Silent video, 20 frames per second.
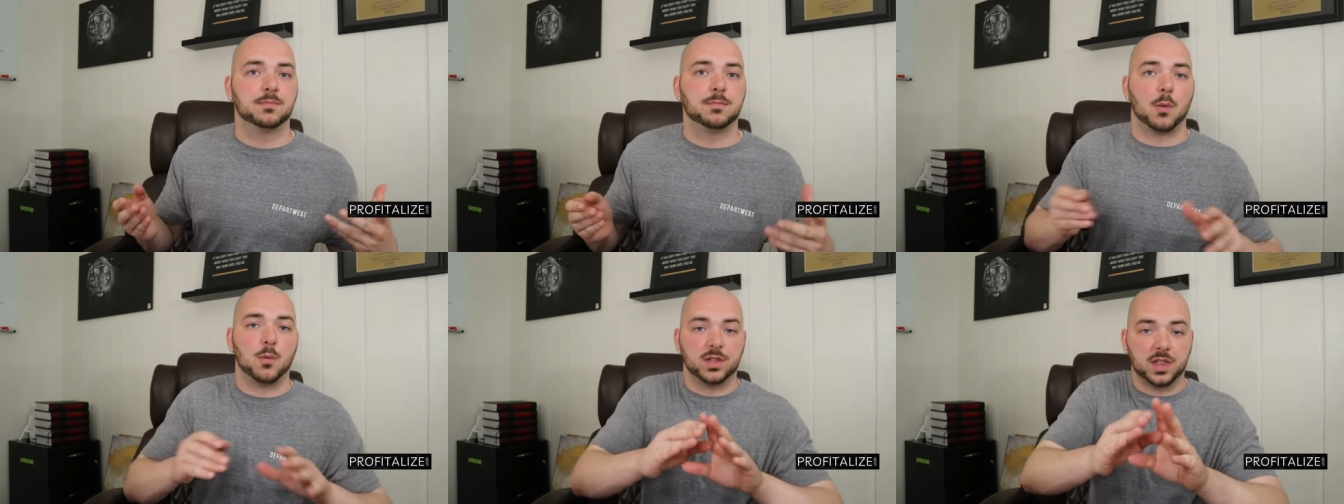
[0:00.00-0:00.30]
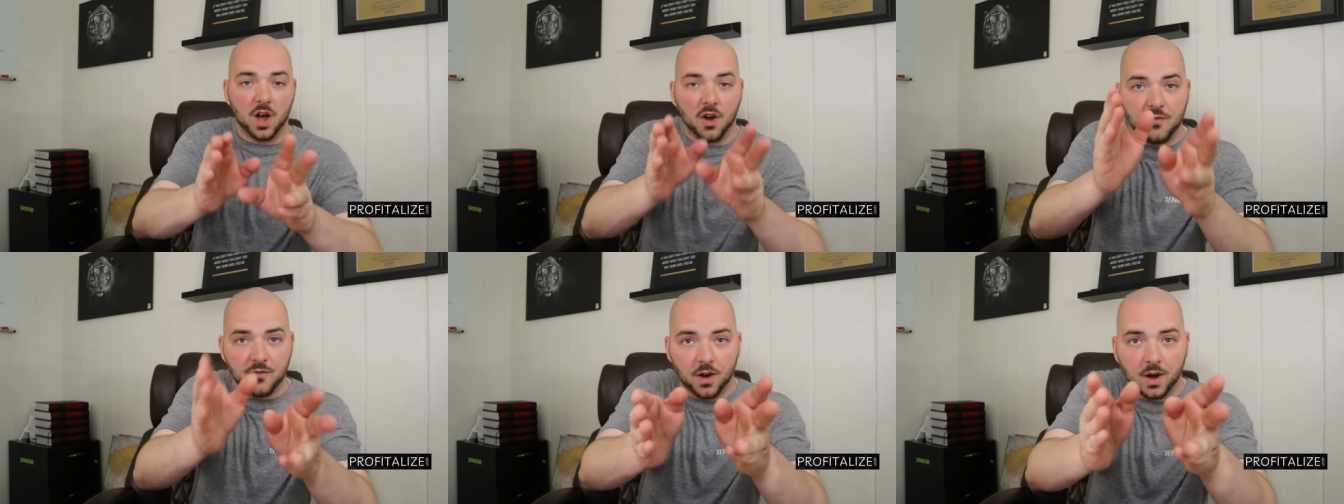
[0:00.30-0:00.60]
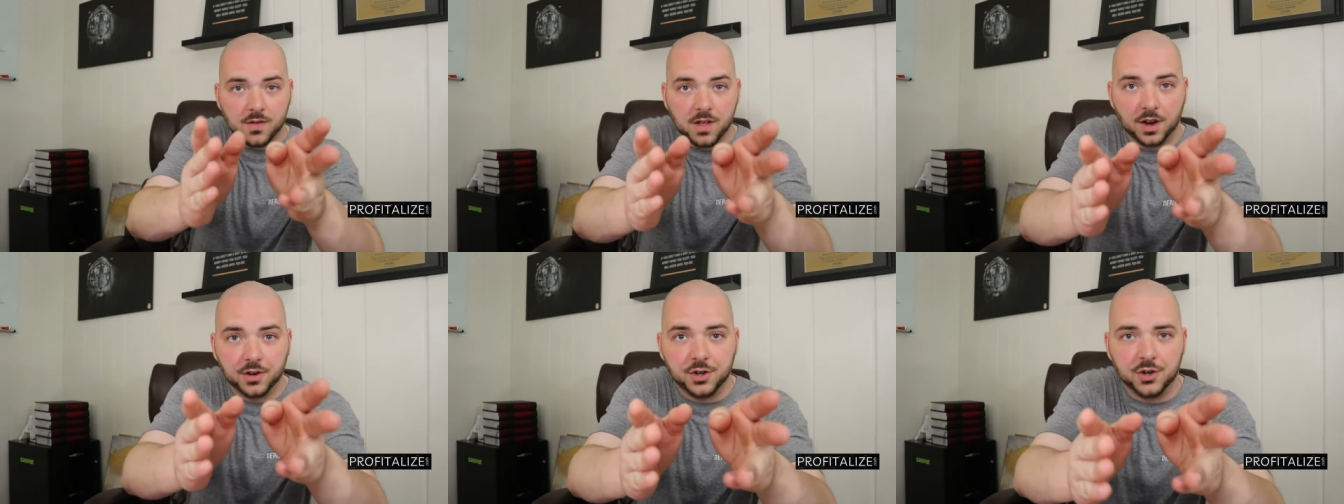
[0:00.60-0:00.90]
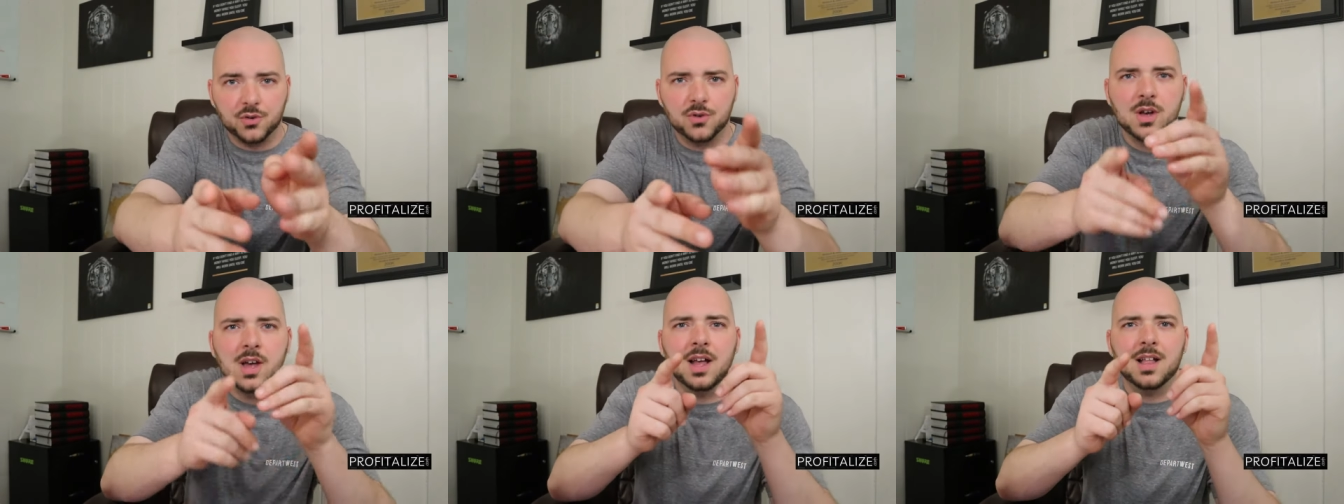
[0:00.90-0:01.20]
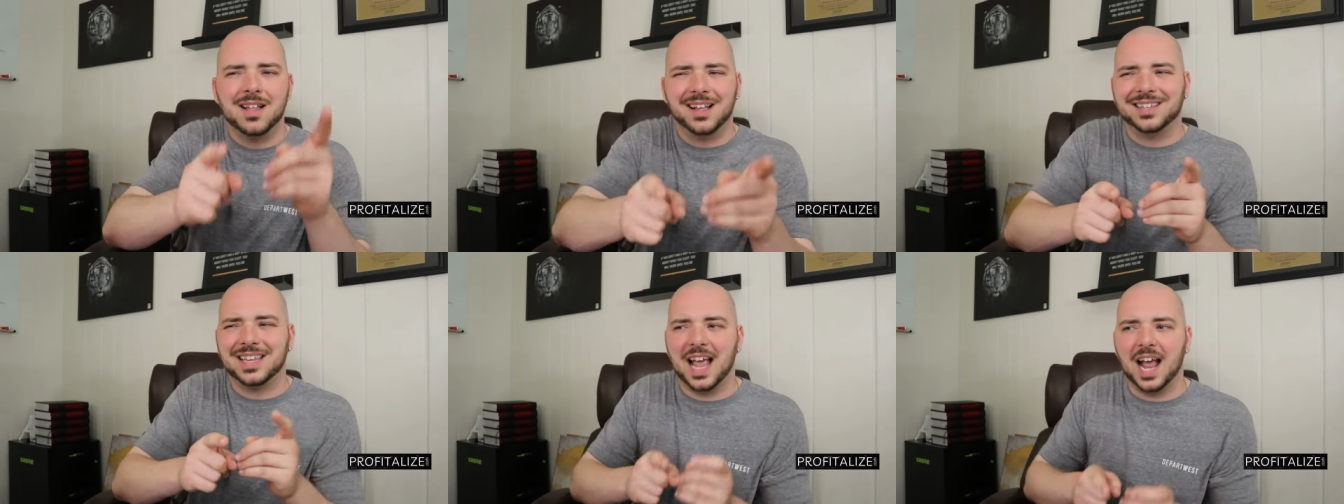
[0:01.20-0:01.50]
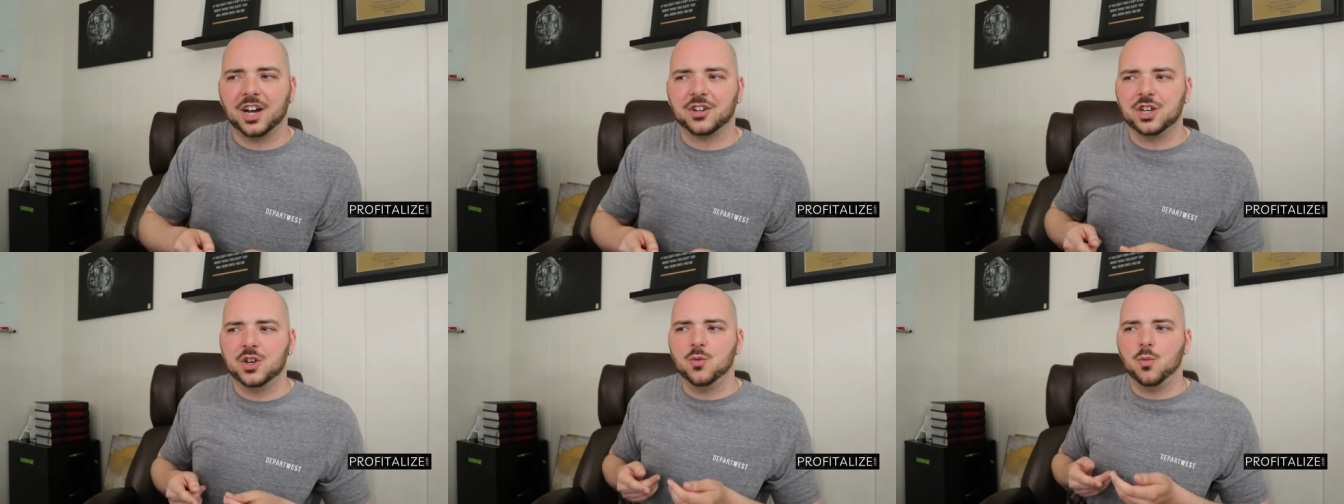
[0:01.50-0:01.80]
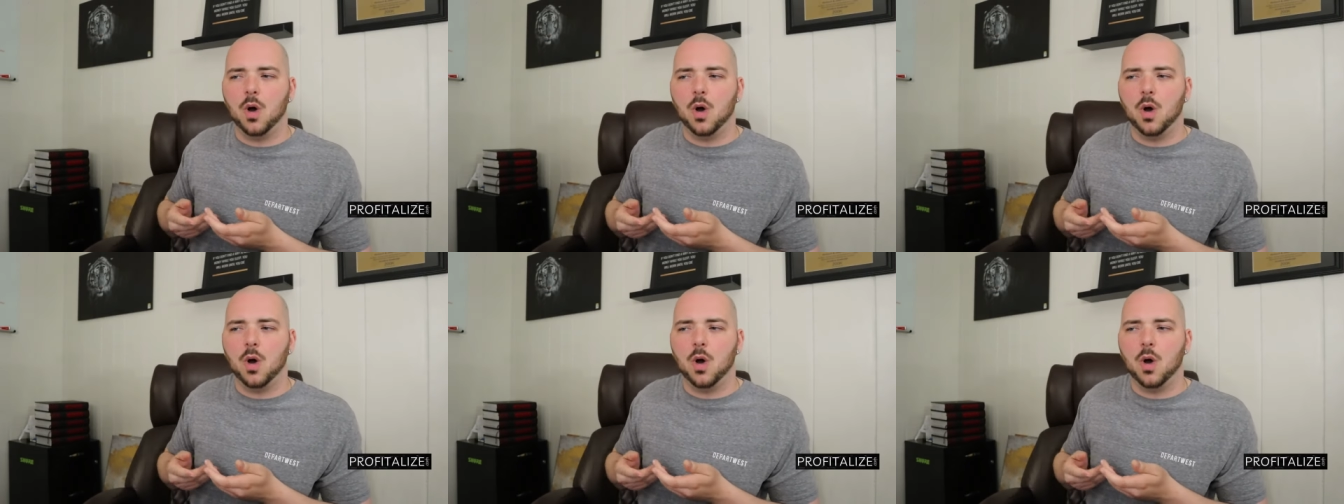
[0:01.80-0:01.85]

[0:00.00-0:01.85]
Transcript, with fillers: But without further ado, let's actually